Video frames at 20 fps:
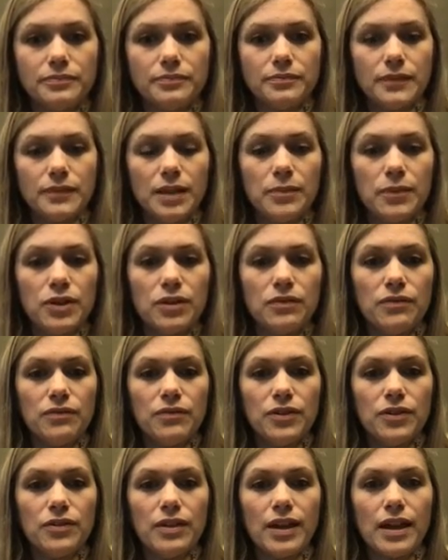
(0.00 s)
I'm going to
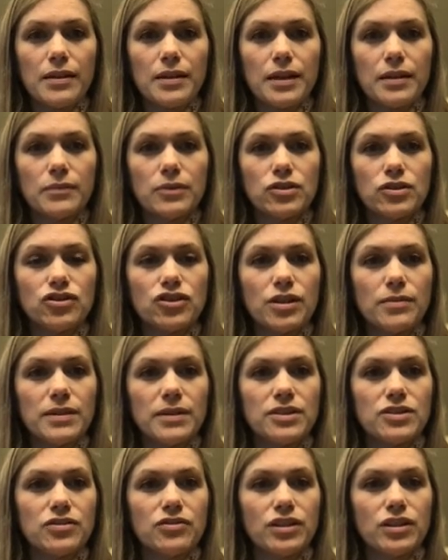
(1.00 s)
view that, and then I'm going to share my
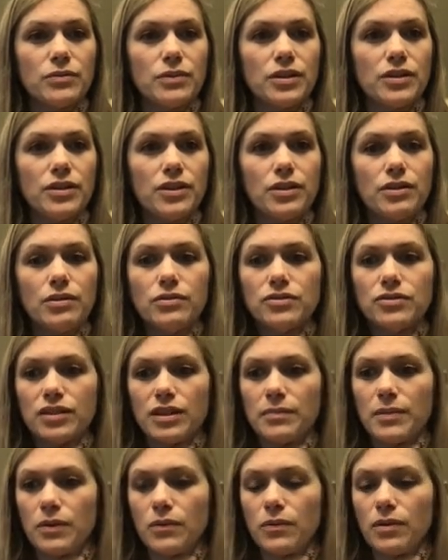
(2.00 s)
screen with you. So give
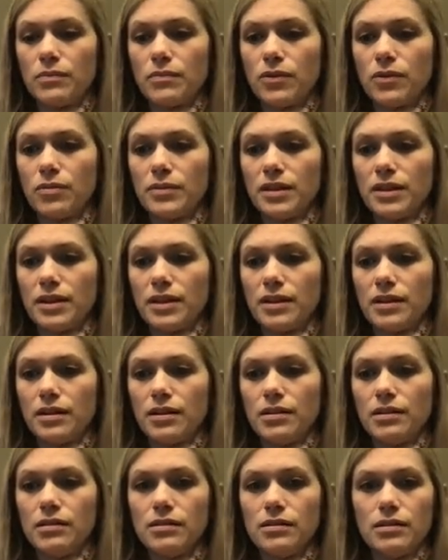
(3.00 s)
me one moment
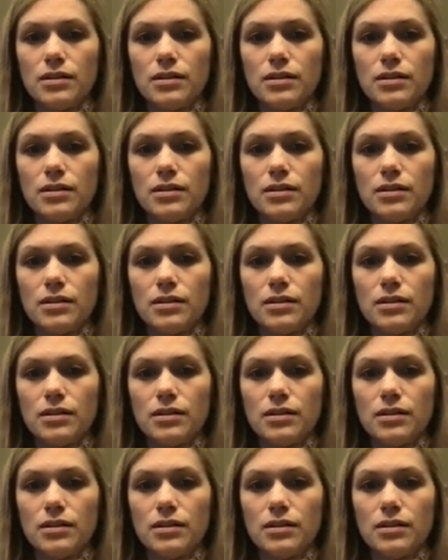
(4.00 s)
here.